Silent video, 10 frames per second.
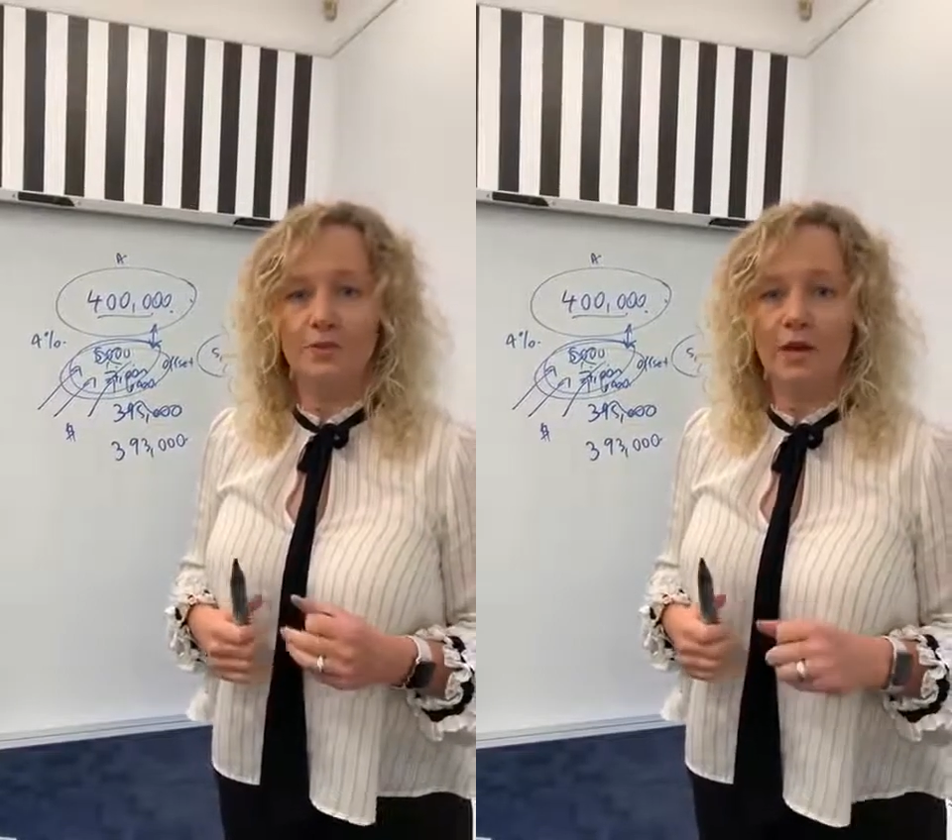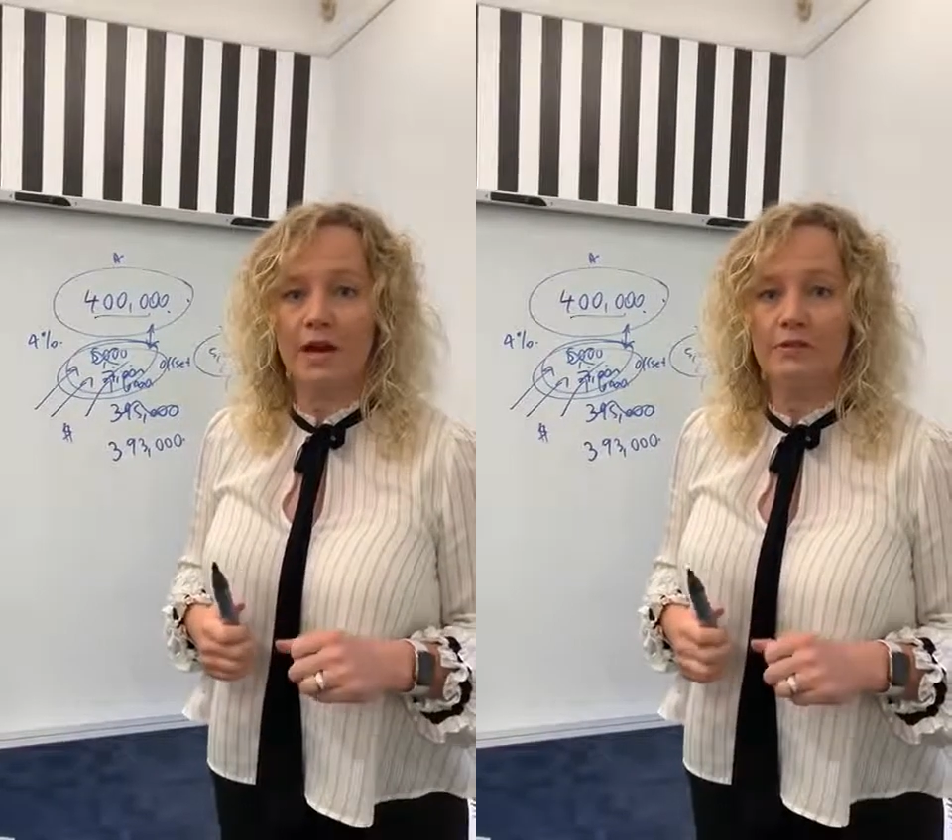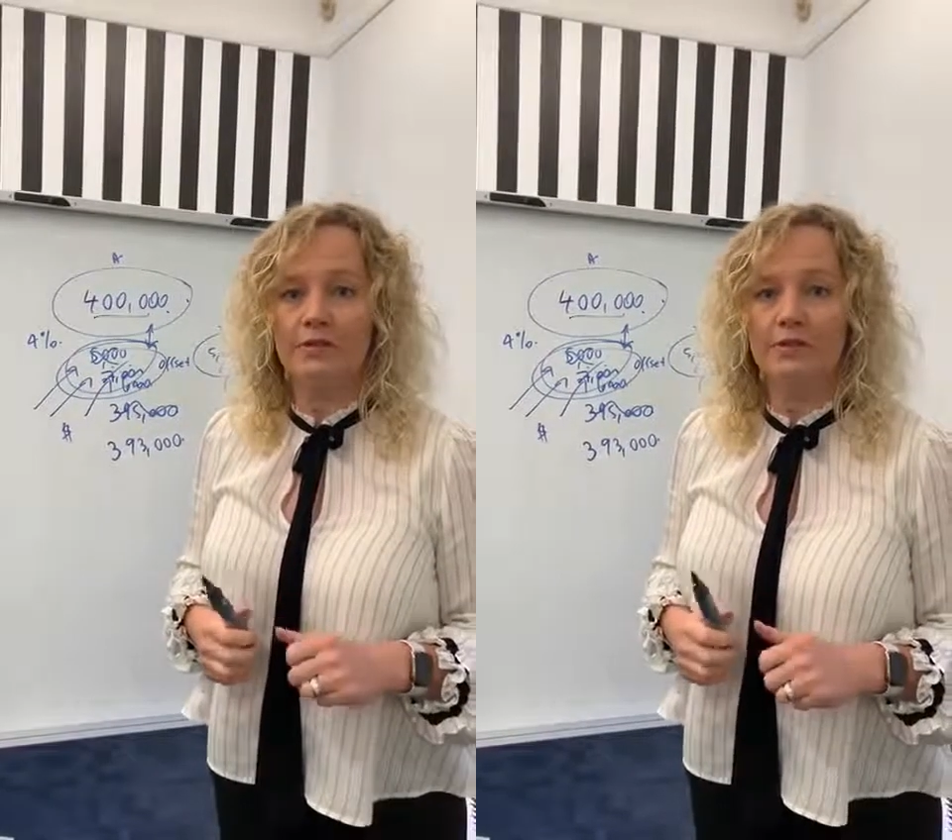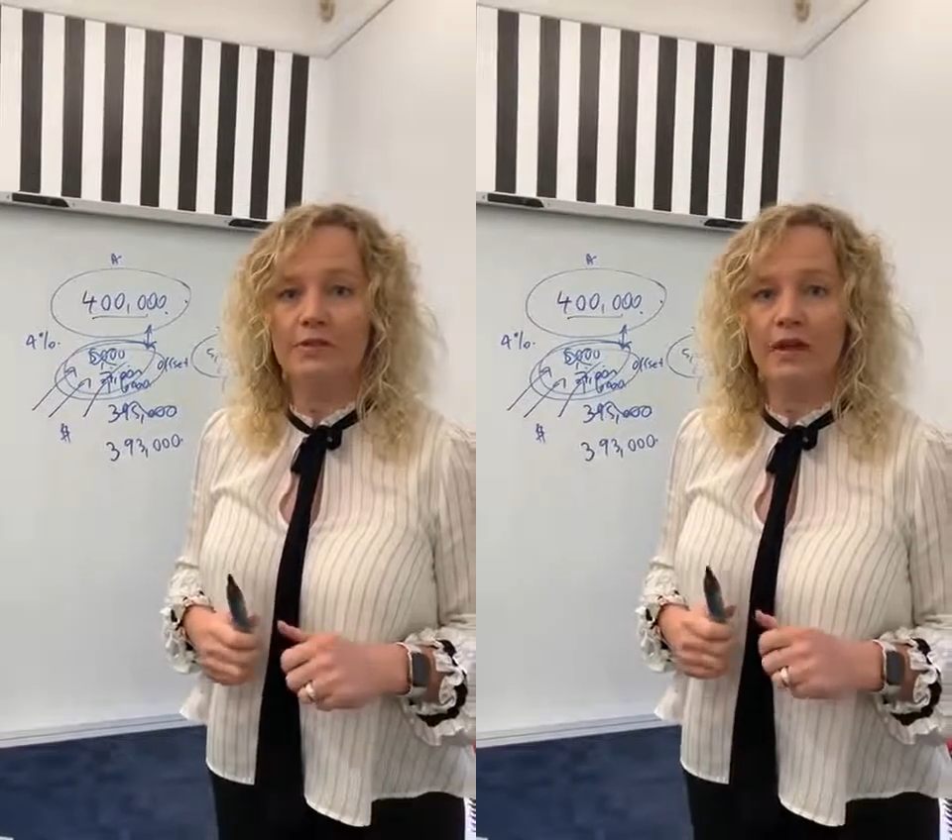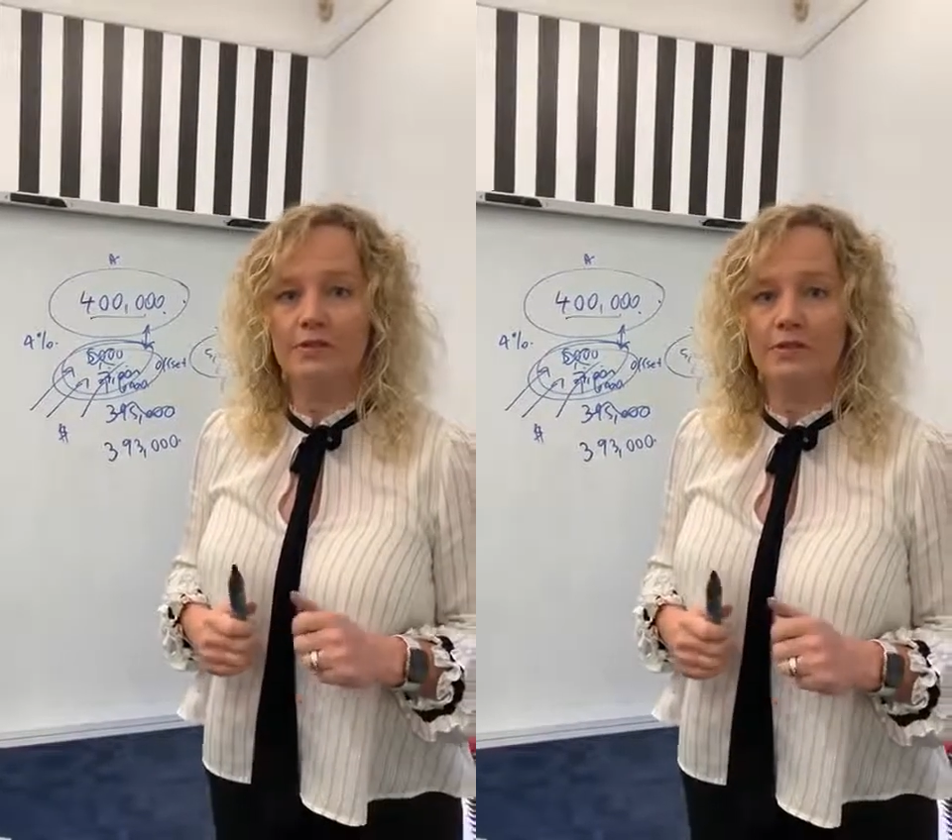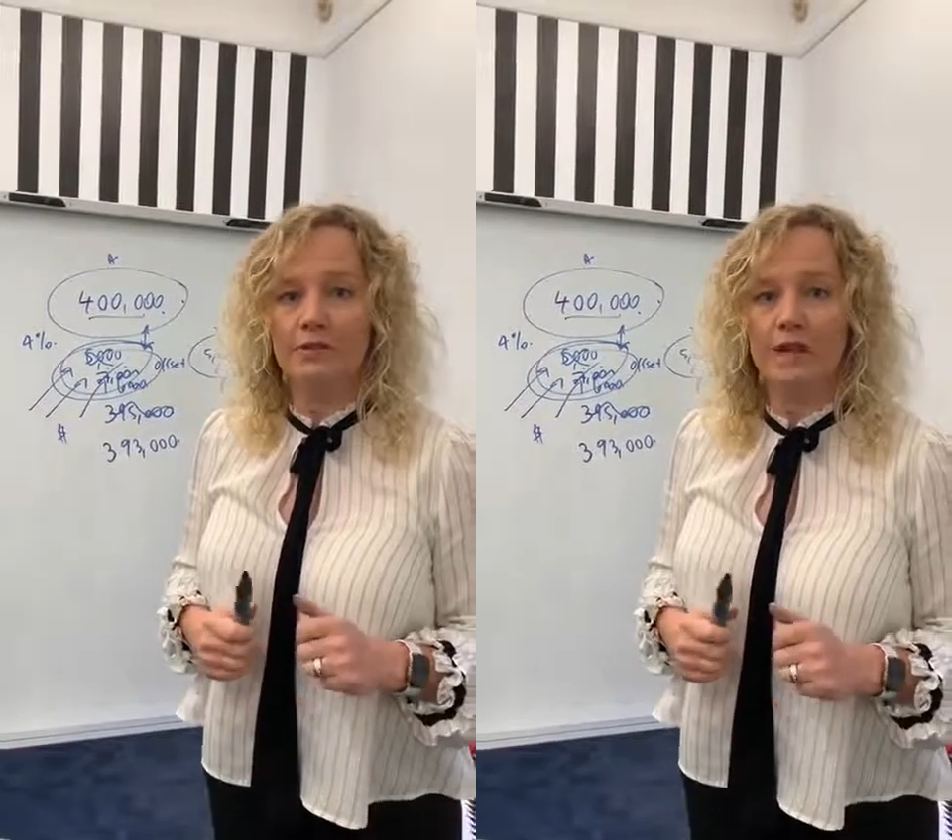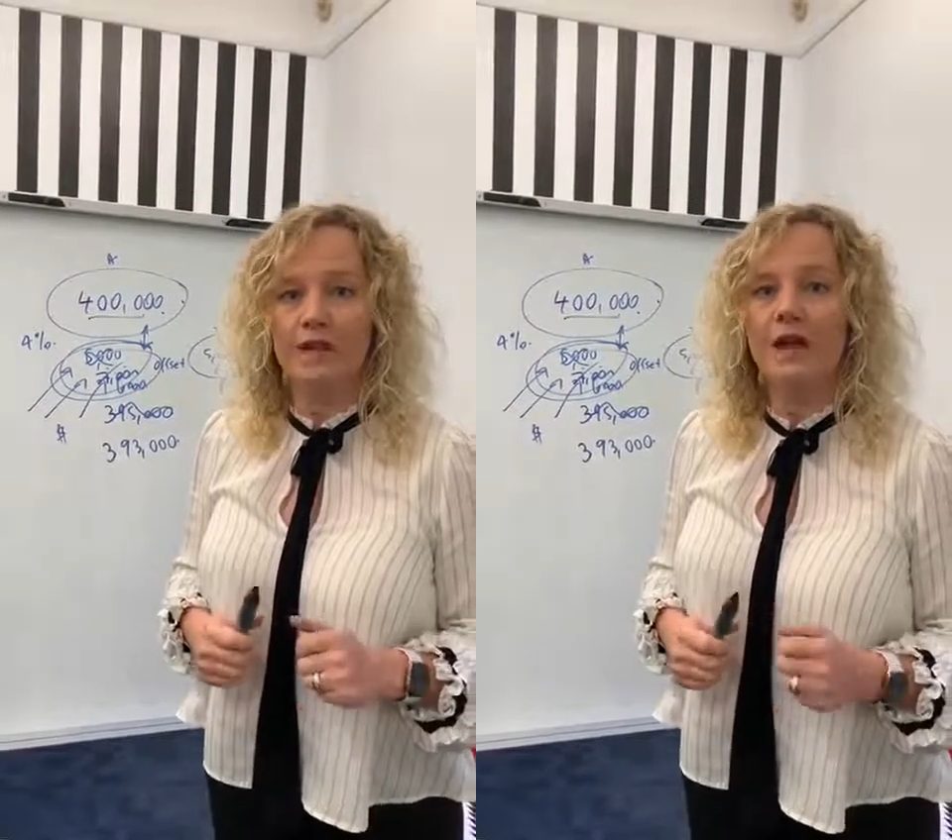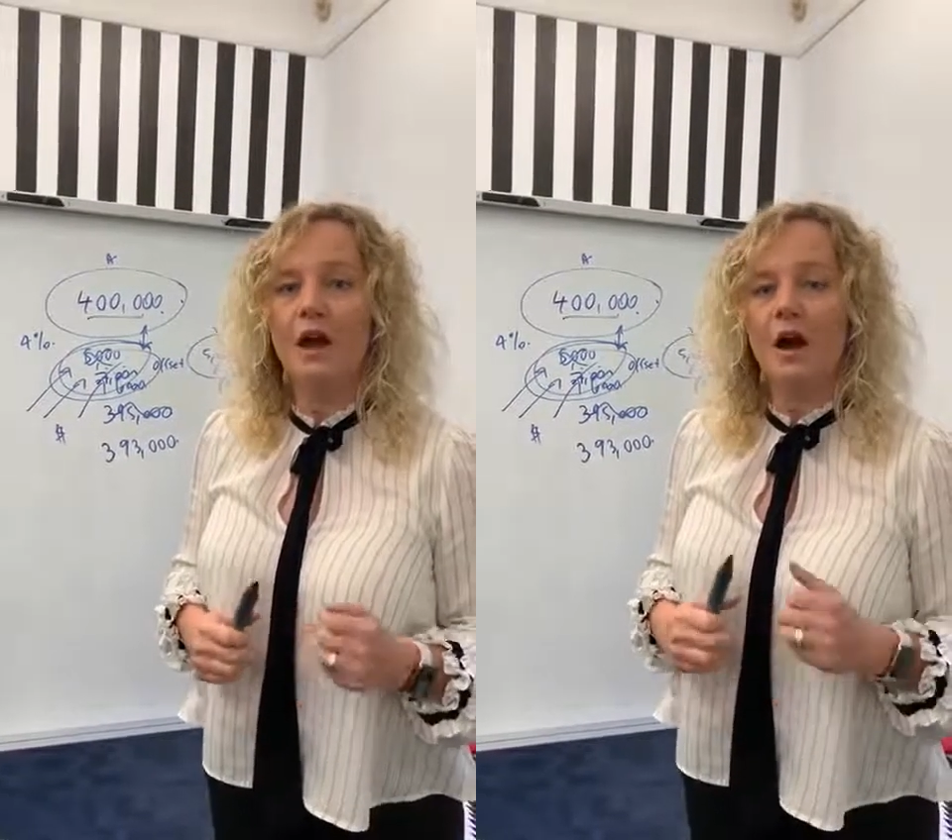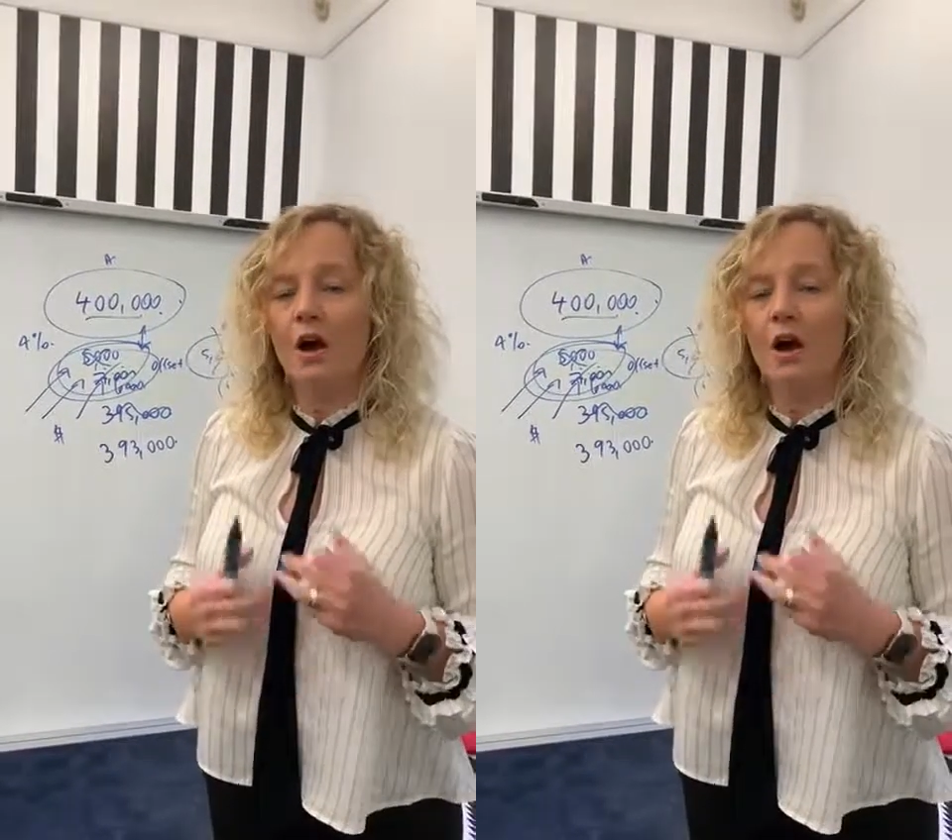work hard for it. So have a good day.